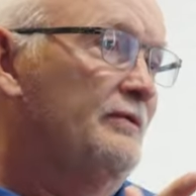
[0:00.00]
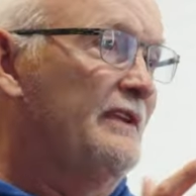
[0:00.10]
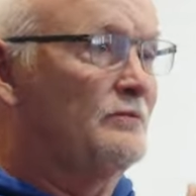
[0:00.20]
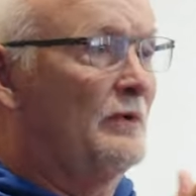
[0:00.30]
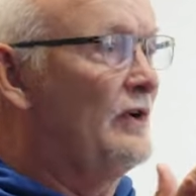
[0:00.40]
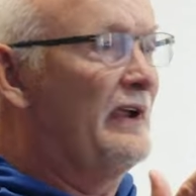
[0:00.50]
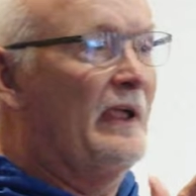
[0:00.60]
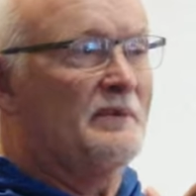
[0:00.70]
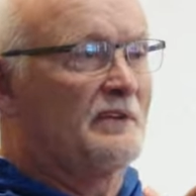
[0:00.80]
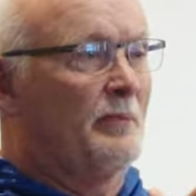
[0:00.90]
that's what our
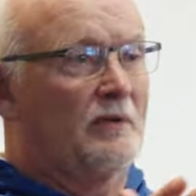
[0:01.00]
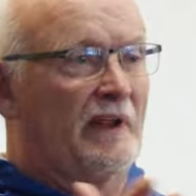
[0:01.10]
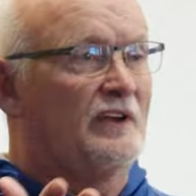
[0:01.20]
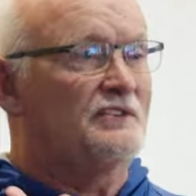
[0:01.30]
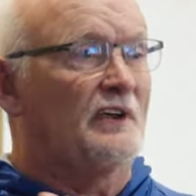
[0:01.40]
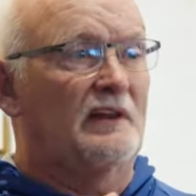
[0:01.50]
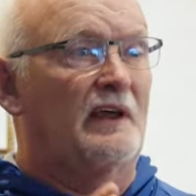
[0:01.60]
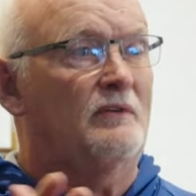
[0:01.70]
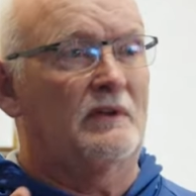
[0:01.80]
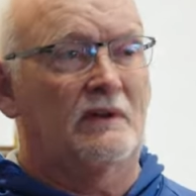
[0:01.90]
game is about. NHL
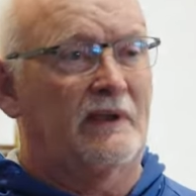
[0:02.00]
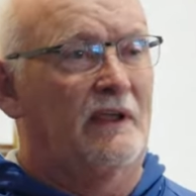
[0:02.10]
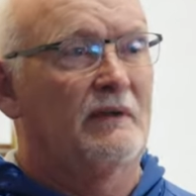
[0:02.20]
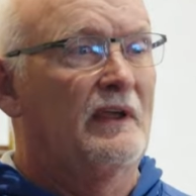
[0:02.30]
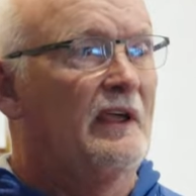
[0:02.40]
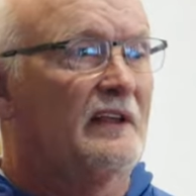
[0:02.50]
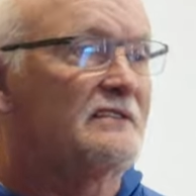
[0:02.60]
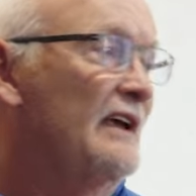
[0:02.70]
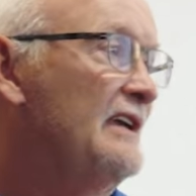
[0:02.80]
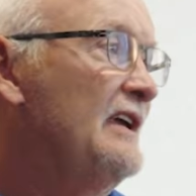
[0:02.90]
level,
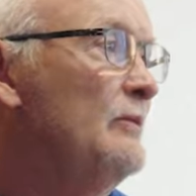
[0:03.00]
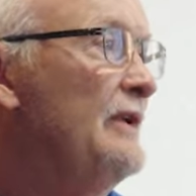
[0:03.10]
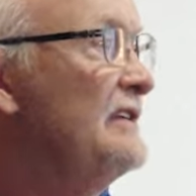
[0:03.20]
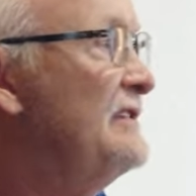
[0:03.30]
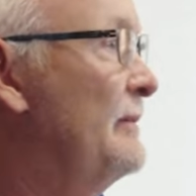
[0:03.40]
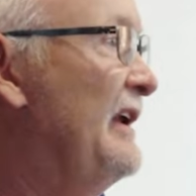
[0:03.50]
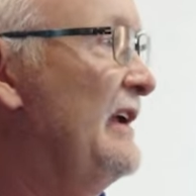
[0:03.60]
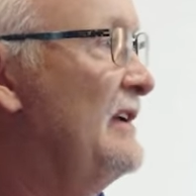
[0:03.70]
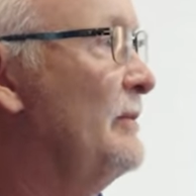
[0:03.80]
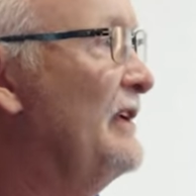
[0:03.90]
it's like, can we
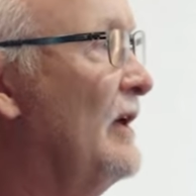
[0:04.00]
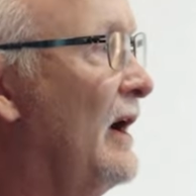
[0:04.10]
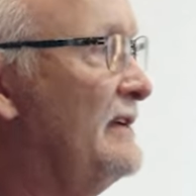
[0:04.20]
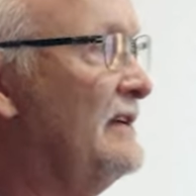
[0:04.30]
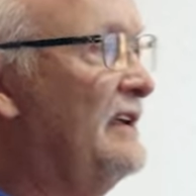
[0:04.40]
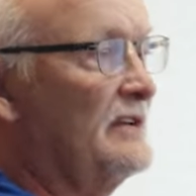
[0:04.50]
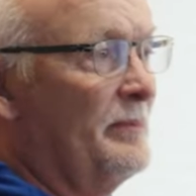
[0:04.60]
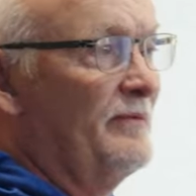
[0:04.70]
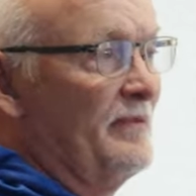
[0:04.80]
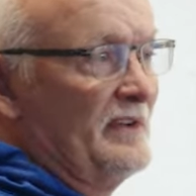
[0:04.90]
intimidate? Can we not? Can
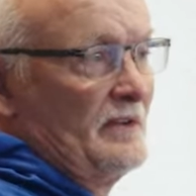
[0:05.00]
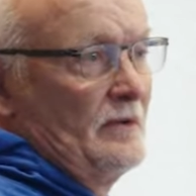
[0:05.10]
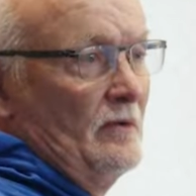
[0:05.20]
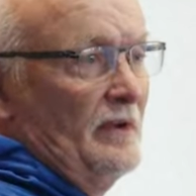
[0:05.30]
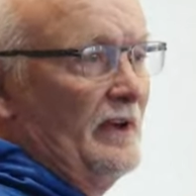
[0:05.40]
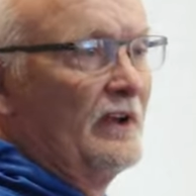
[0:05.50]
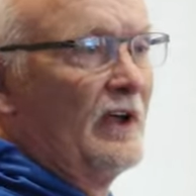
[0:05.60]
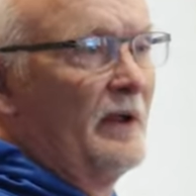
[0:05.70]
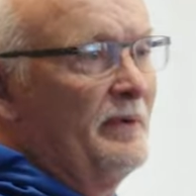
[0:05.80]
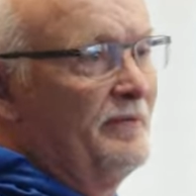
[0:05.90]
it be physical? Can it
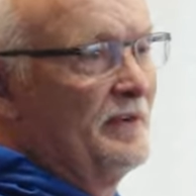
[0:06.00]
not be